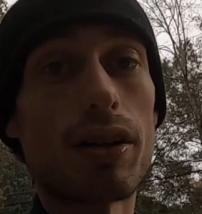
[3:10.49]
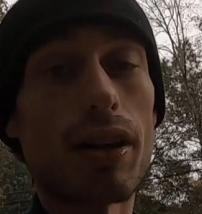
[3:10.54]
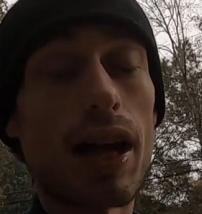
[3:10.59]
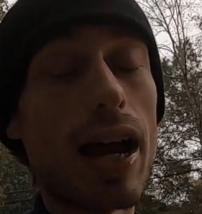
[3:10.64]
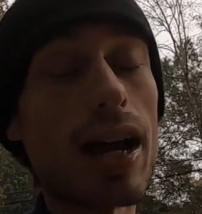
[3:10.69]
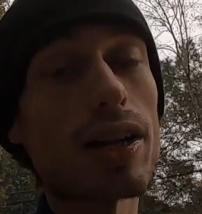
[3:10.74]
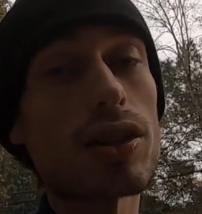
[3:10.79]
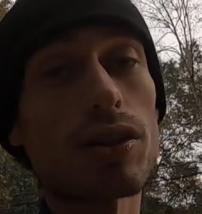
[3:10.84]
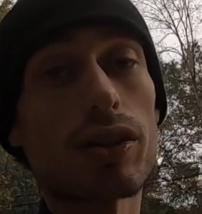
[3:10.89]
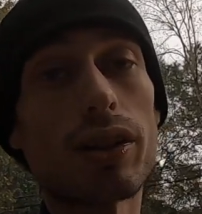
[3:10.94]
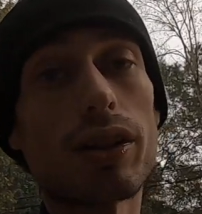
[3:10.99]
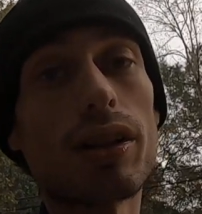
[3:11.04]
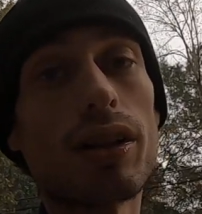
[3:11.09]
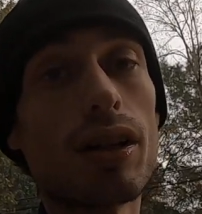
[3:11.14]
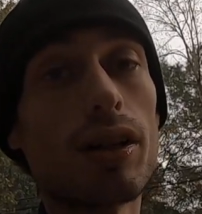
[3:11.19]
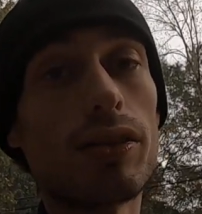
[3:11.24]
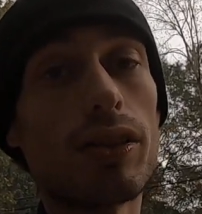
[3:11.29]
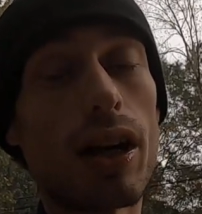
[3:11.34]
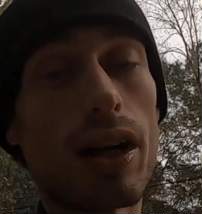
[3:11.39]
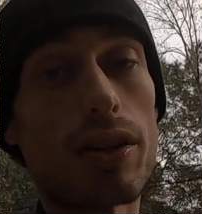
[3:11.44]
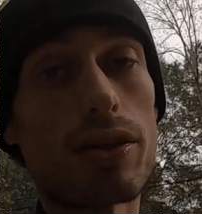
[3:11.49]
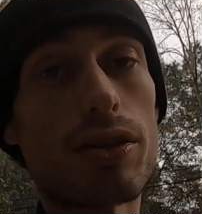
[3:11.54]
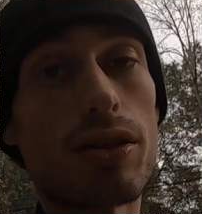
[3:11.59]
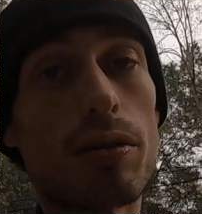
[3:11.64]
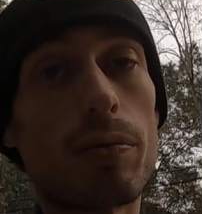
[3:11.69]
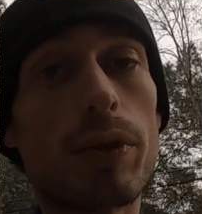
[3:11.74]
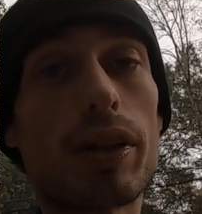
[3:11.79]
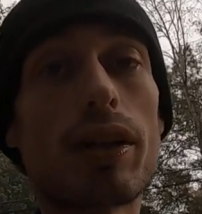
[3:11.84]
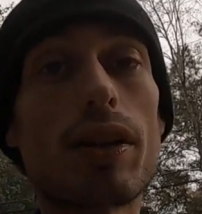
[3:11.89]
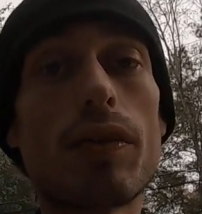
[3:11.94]
Actually, not true,
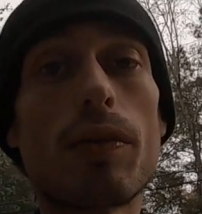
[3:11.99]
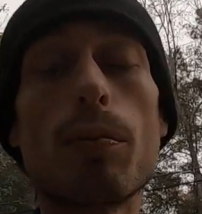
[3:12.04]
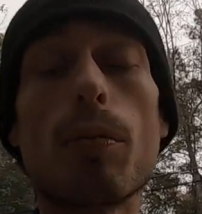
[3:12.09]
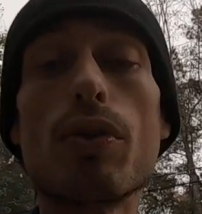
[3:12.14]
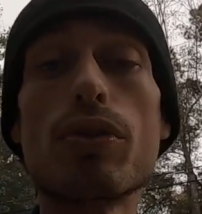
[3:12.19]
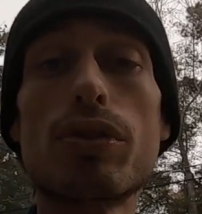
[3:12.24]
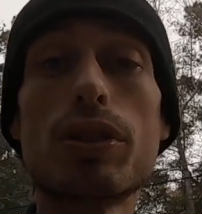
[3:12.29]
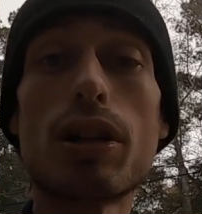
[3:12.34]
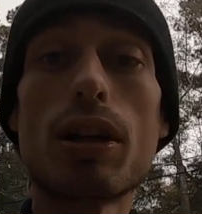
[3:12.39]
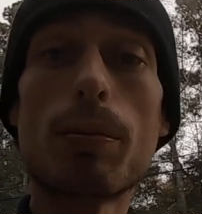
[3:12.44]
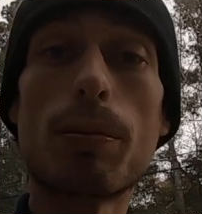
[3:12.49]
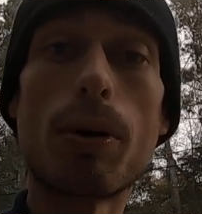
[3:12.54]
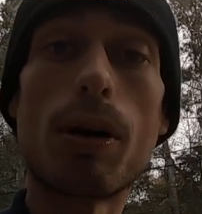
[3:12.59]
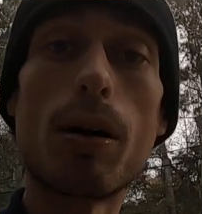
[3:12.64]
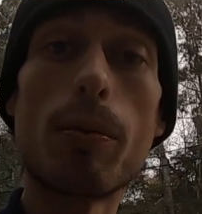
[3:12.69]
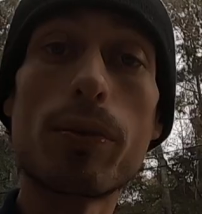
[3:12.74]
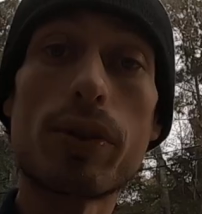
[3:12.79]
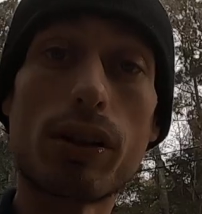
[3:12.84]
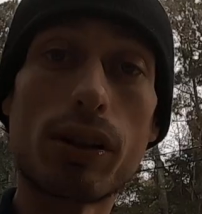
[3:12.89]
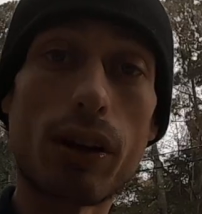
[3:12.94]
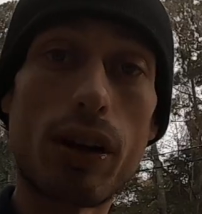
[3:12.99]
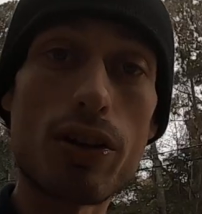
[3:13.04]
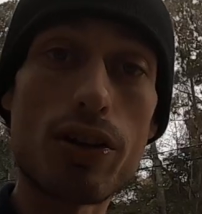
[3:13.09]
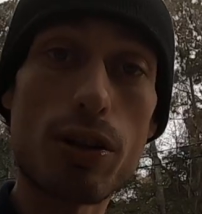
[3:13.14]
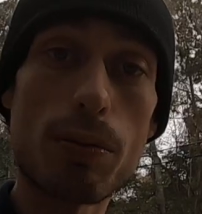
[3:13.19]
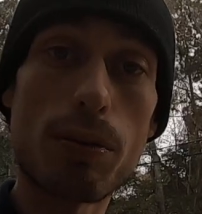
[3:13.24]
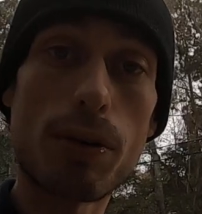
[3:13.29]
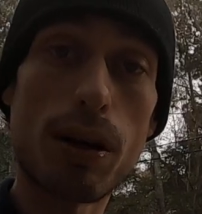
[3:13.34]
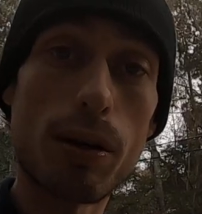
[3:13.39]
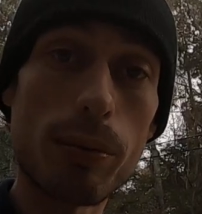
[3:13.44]
because most of your pumps, your
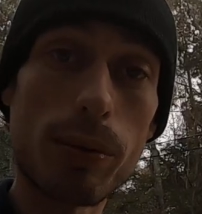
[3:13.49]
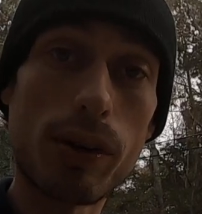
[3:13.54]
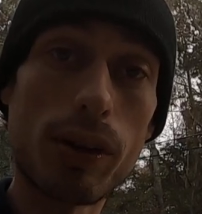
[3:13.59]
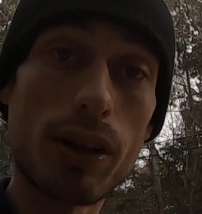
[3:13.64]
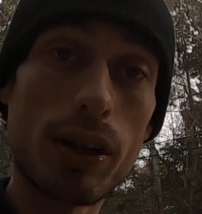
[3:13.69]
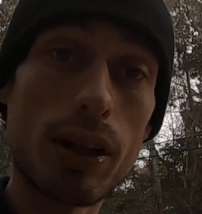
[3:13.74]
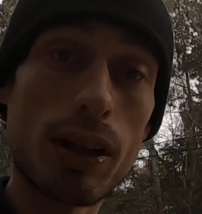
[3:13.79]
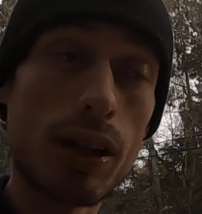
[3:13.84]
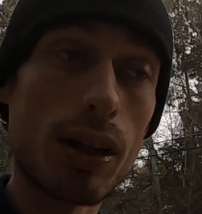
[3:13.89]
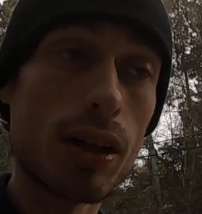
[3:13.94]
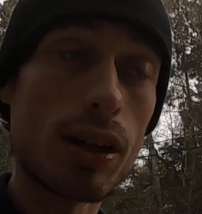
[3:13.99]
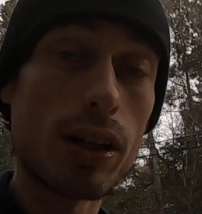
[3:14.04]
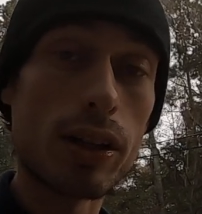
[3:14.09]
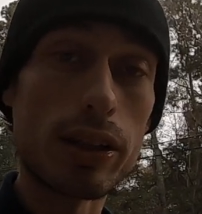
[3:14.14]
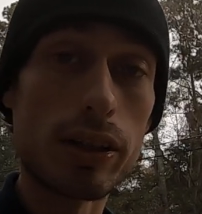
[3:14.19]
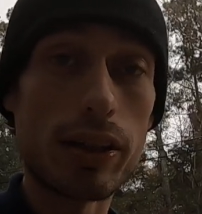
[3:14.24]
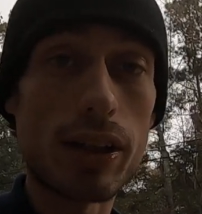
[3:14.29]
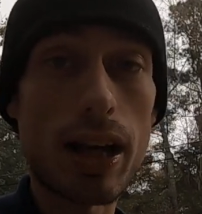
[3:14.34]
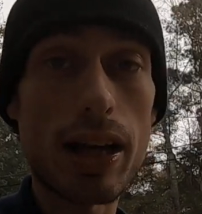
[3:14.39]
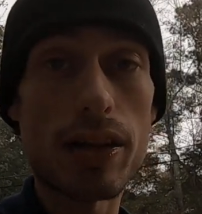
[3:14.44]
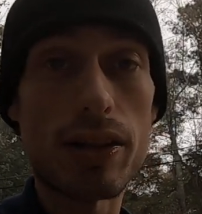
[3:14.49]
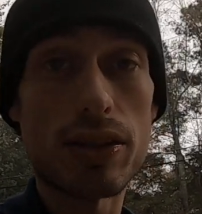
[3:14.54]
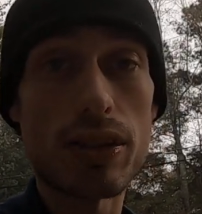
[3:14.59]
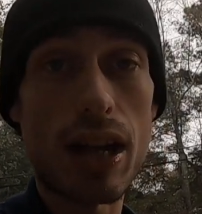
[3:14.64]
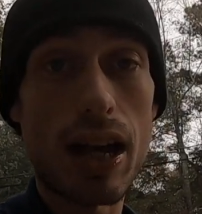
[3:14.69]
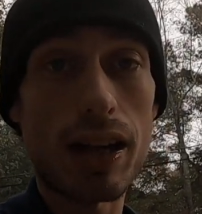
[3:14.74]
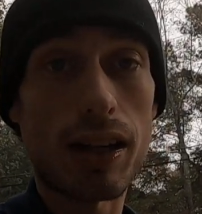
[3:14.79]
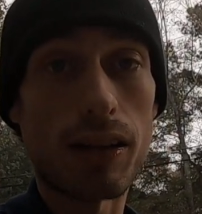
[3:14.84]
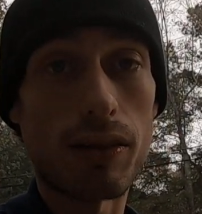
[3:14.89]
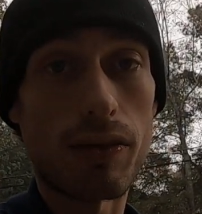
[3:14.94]
larger pumps, you got to
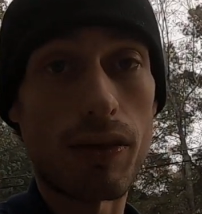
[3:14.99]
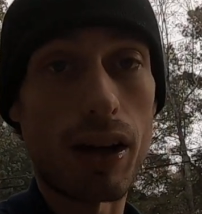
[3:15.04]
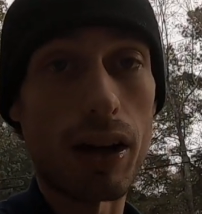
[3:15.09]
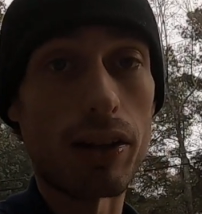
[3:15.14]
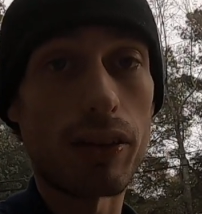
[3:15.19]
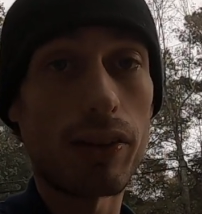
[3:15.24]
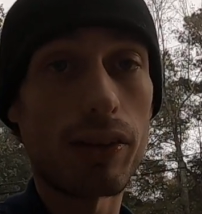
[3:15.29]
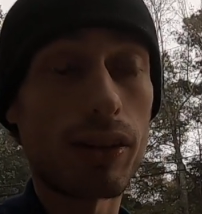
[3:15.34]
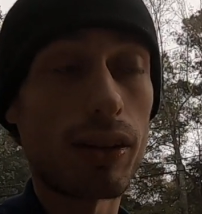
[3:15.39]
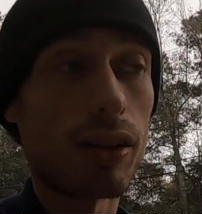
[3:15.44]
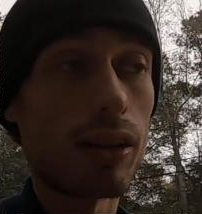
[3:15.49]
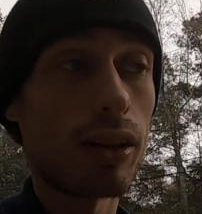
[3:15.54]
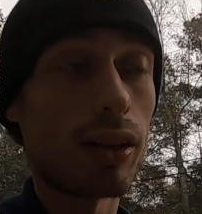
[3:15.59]
sacrifice.